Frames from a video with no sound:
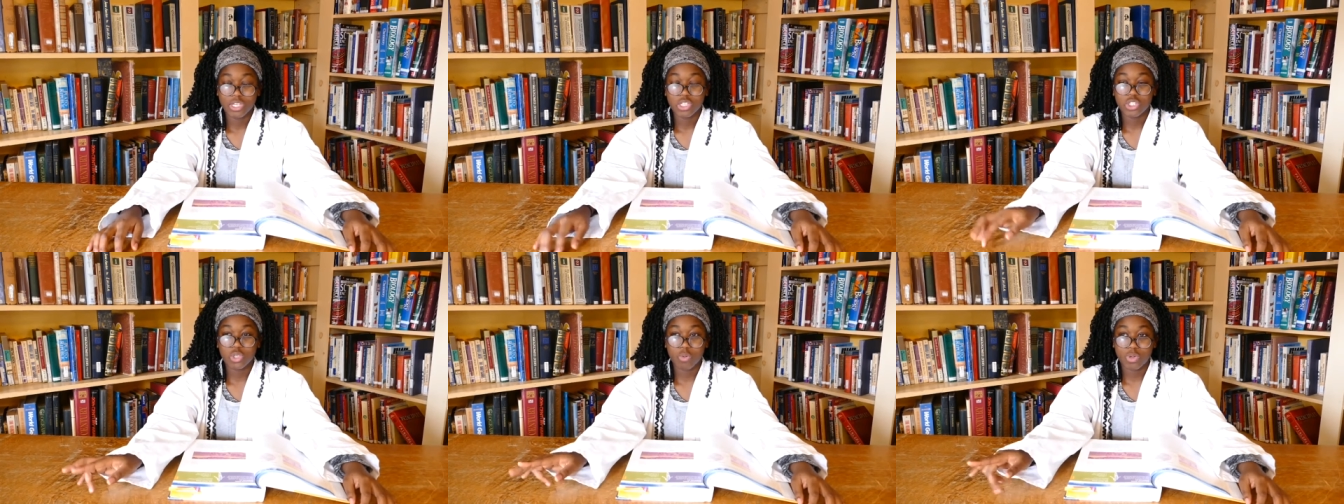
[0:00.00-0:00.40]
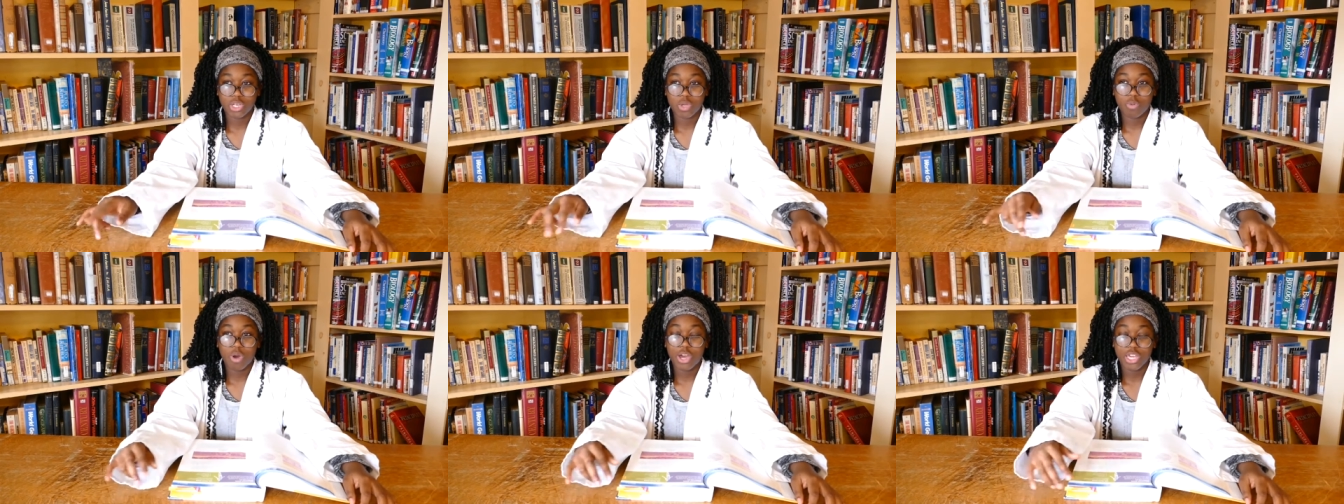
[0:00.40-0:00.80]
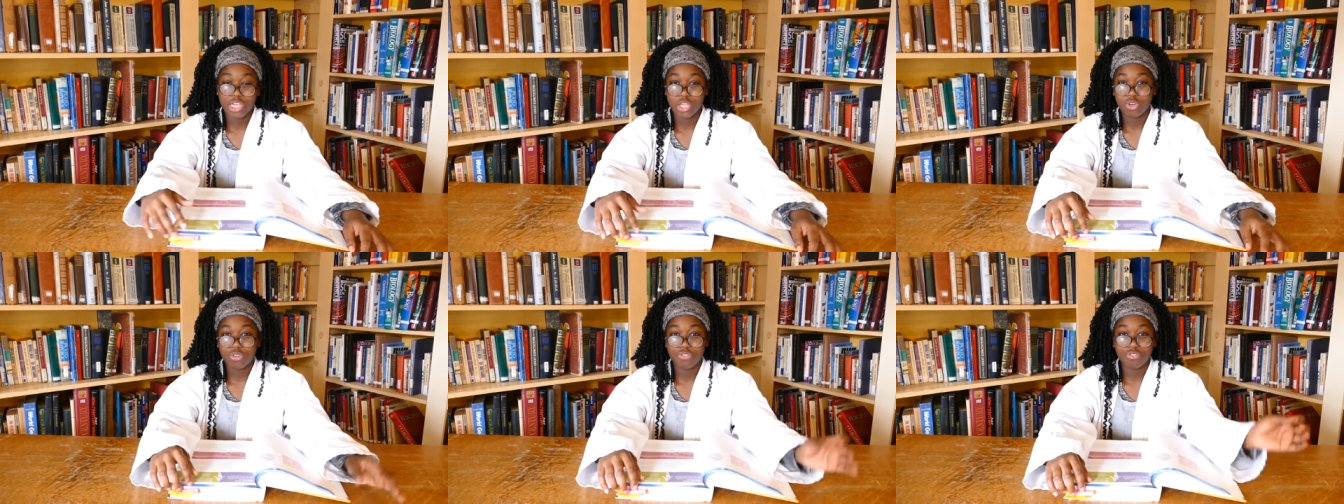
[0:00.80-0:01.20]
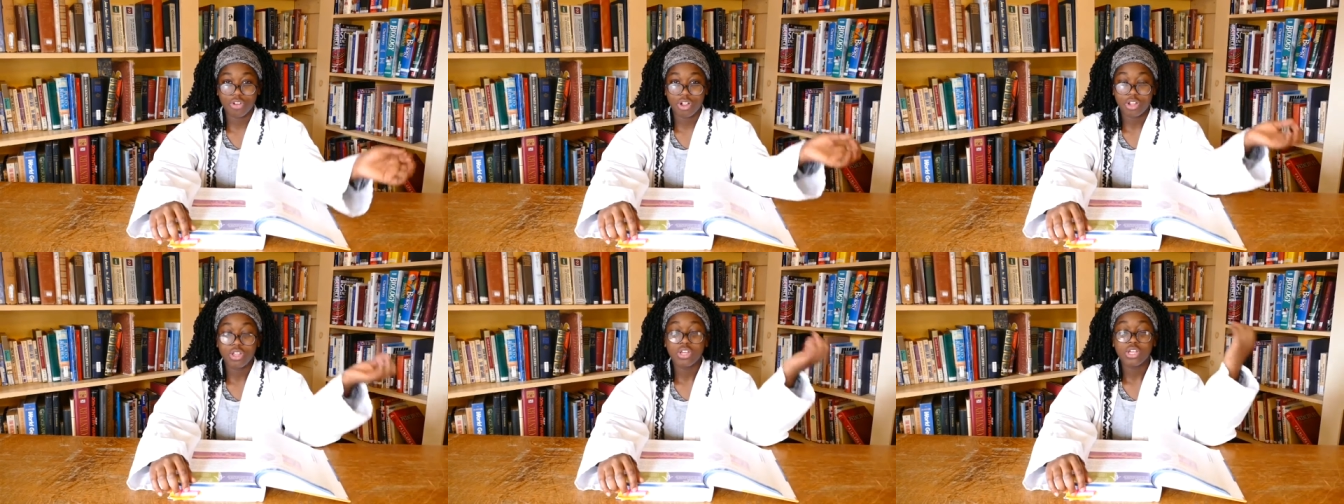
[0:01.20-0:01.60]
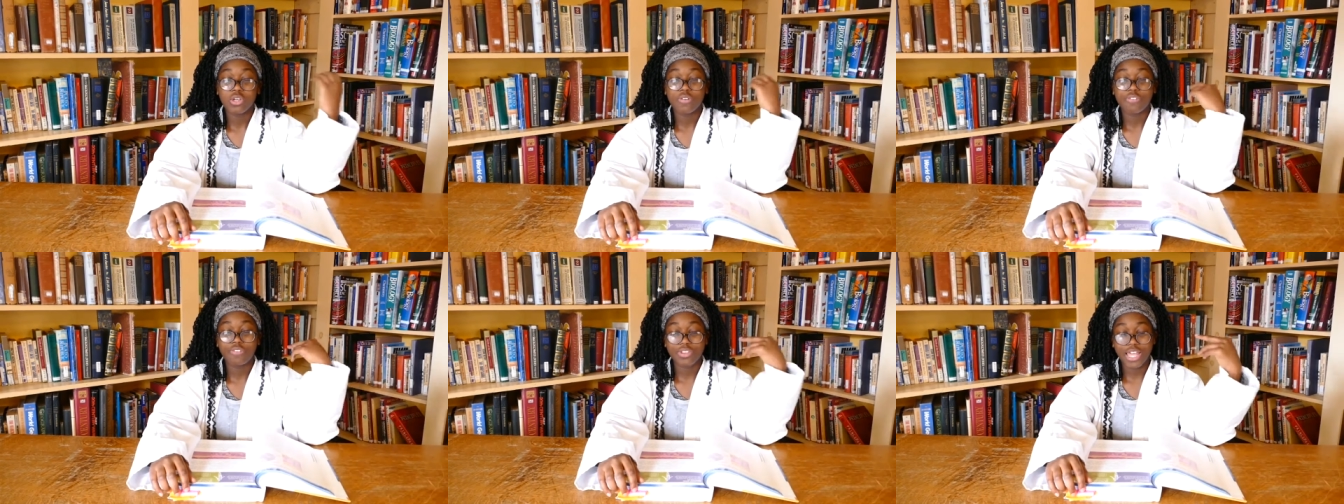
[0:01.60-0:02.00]
So when you're walking, you don't fall
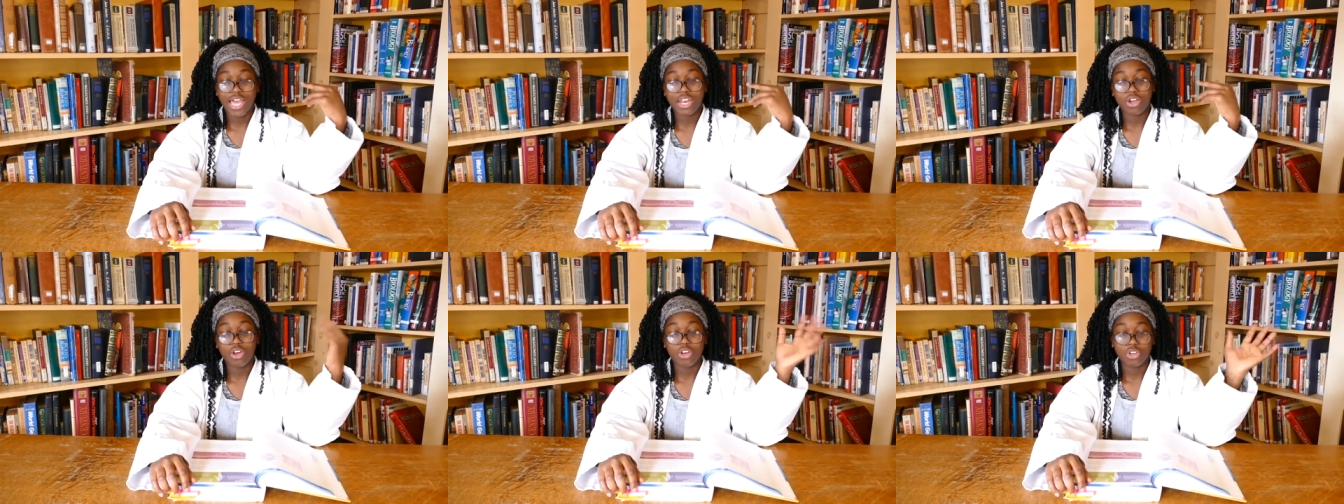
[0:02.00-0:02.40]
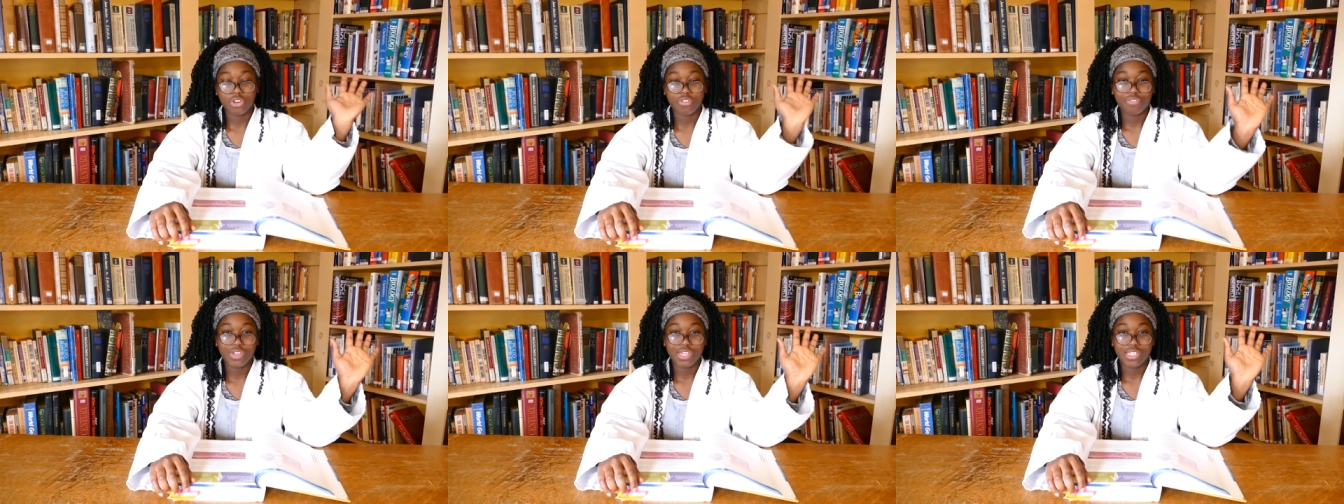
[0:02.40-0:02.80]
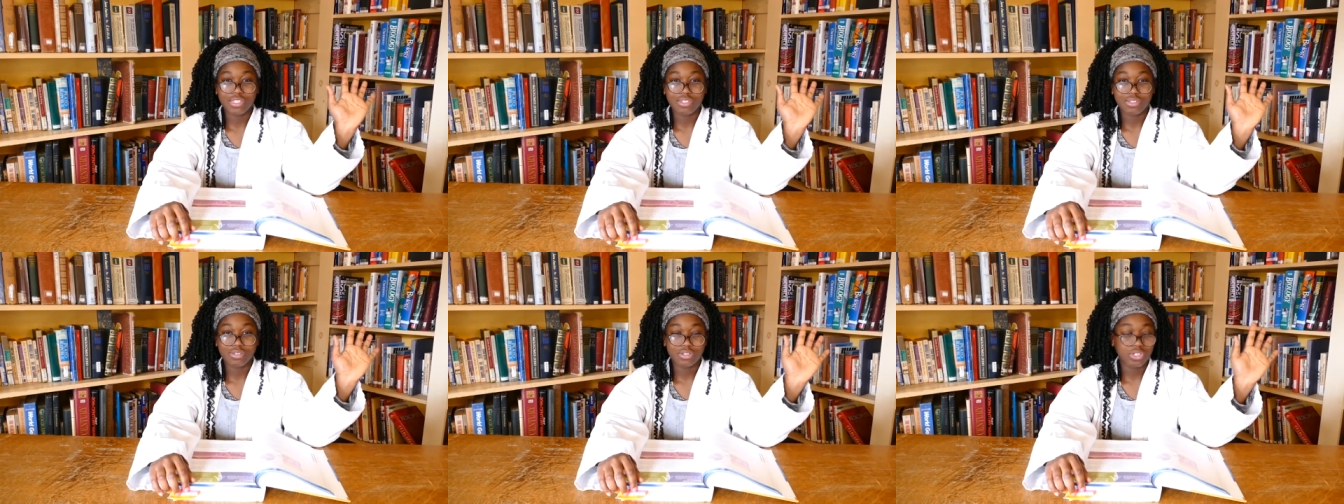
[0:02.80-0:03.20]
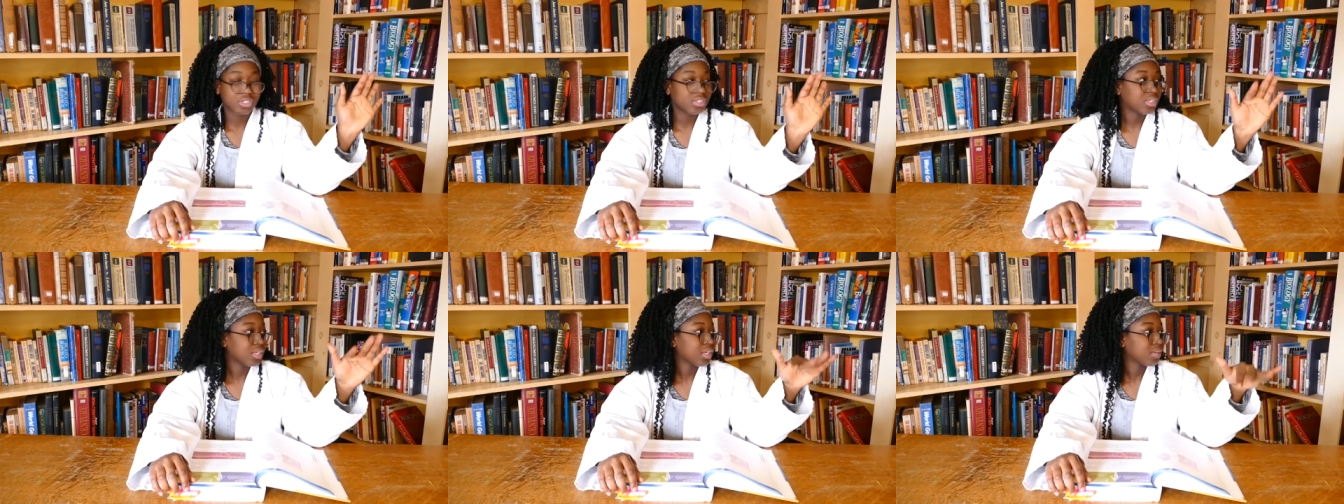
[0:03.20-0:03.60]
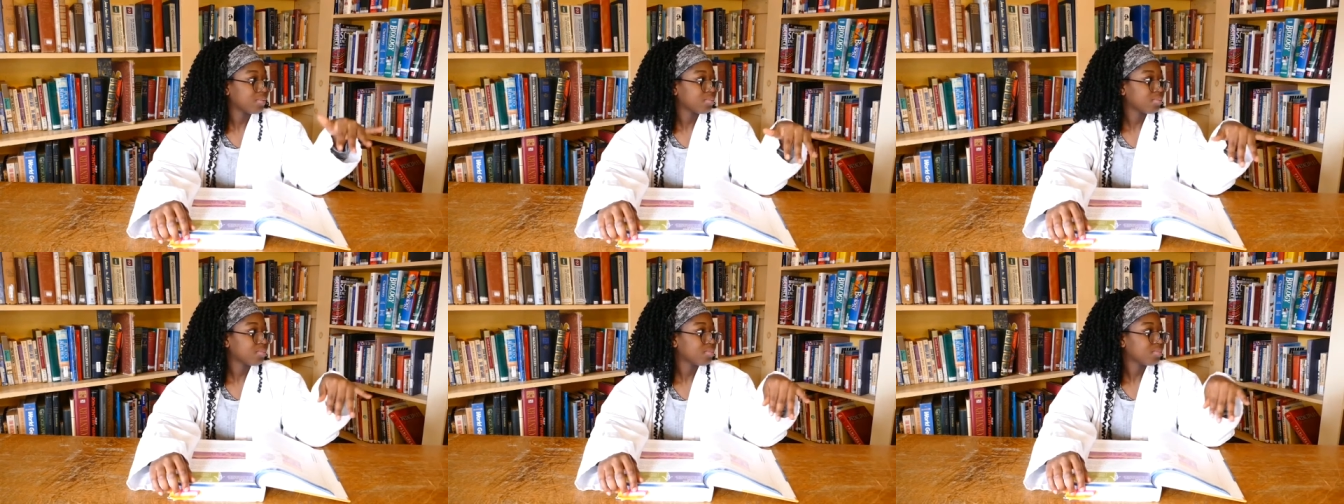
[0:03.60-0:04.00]
flat on your face. Just saying.
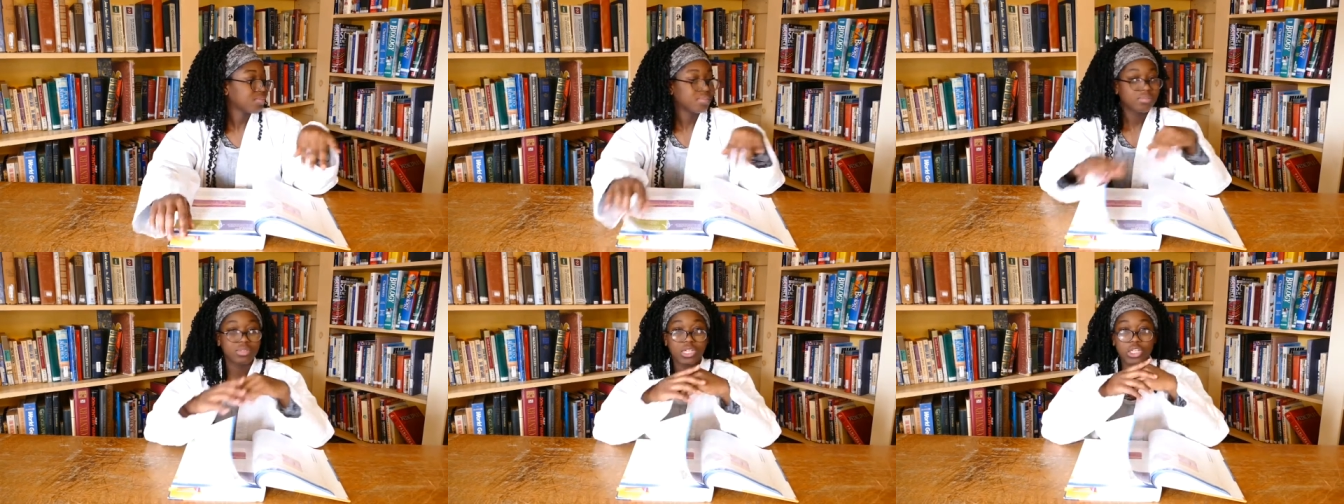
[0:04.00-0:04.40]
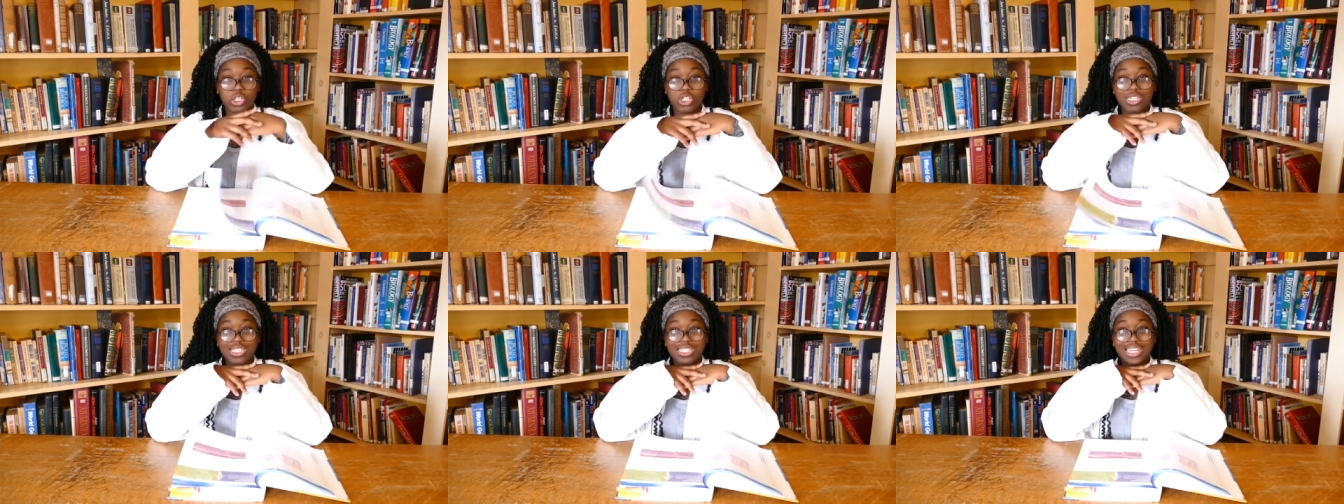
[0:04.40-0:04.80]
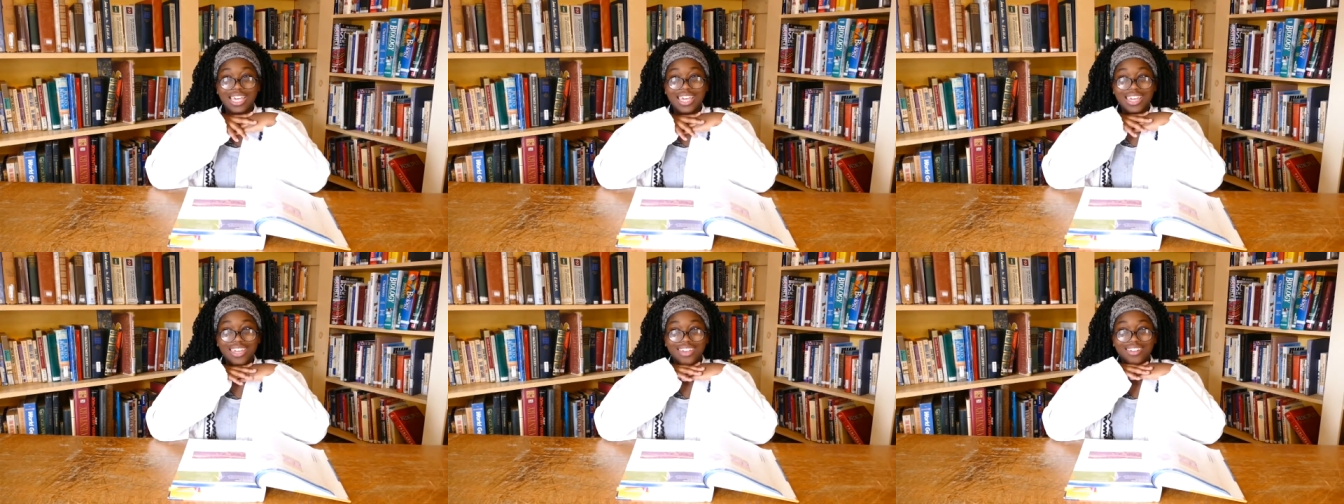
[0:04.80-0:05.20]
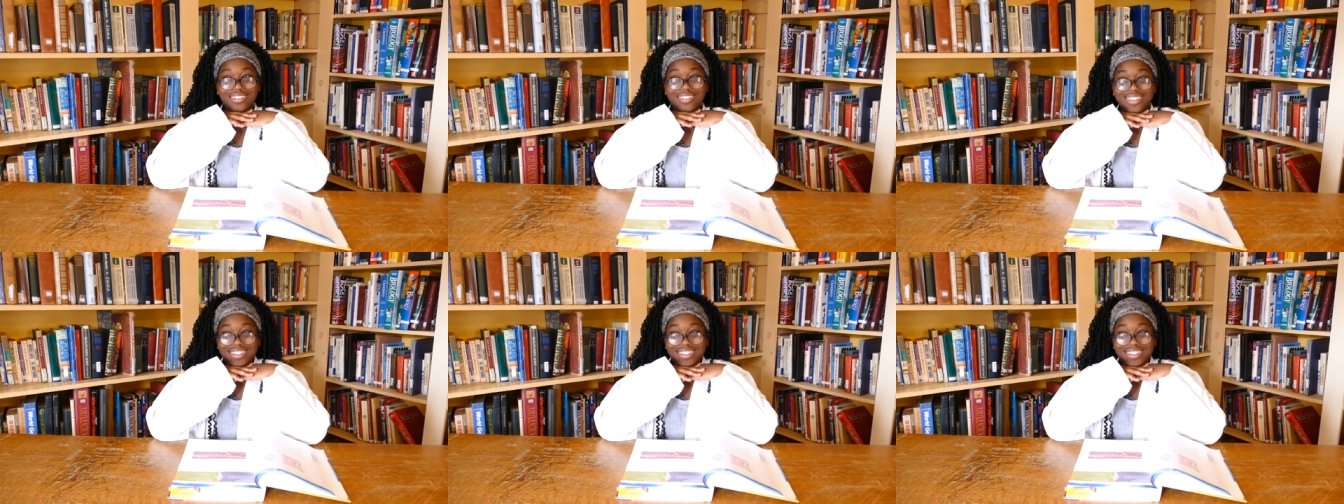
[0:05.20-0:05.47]
Just saying.